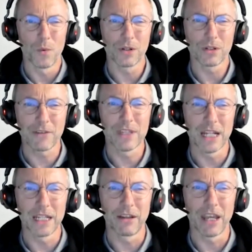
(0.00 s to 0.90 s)
will
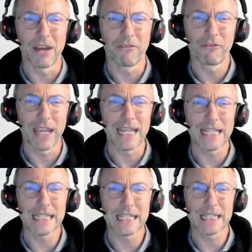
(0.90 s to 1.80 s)
definitely
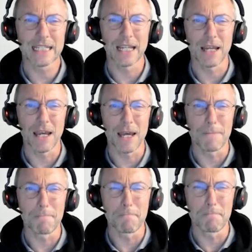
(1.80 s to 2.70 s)
face
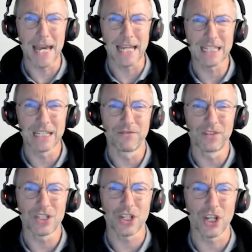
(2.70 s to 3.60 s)
a massive
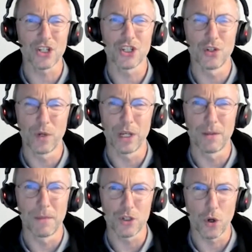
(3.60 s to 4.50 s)
discussion with
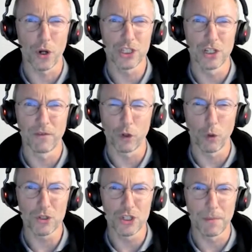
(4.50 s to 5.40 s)
the majority of
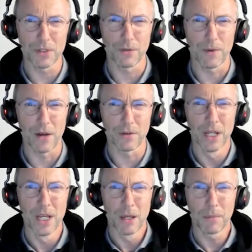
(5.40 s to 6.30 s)
global shippers around,
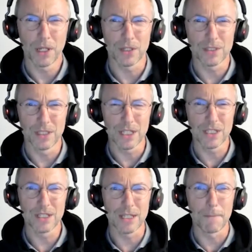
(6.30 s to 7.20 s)
because this
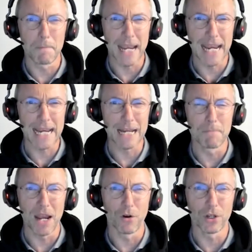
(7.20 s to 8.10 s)
is a
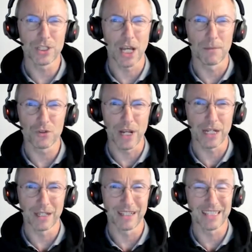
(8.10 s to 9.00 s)
main maritime
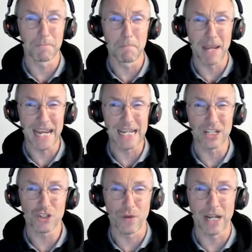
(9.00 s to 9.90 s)
trend. It is a
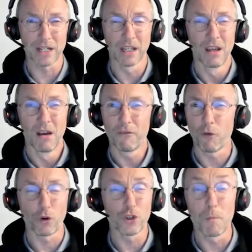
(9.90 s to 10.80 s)
main trend
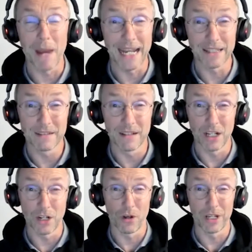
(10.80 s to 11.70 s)
for humanity,
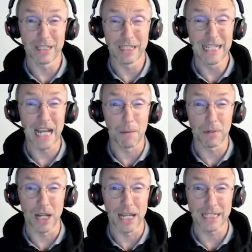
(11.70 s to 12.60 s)
literally
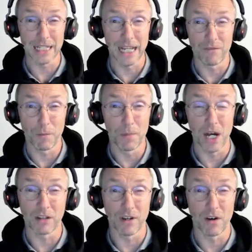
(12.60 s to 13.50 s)
decarbonizing every
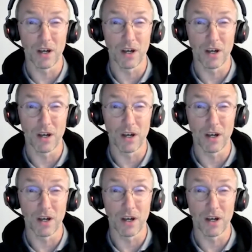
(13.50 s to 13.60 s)
part of